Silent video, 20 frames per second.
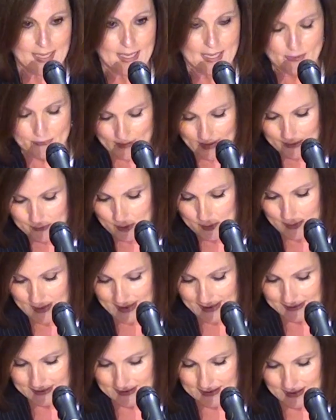If I were
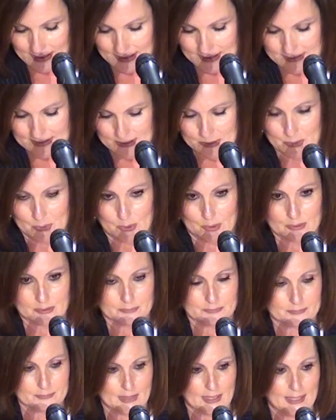back in high school
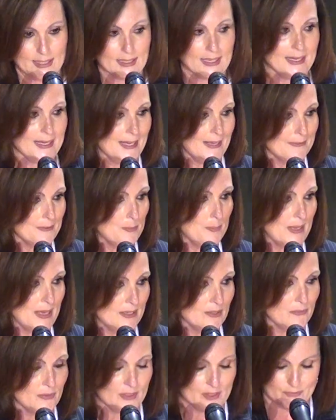and I had the
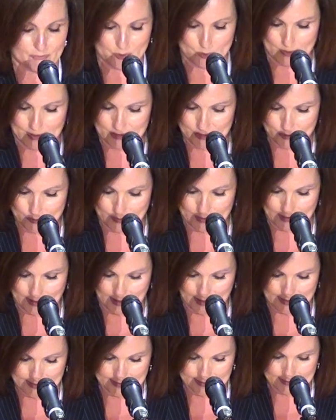benefit of 20/20
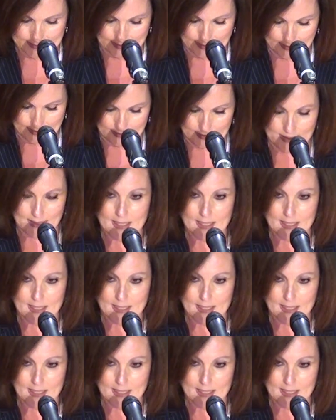hindsight,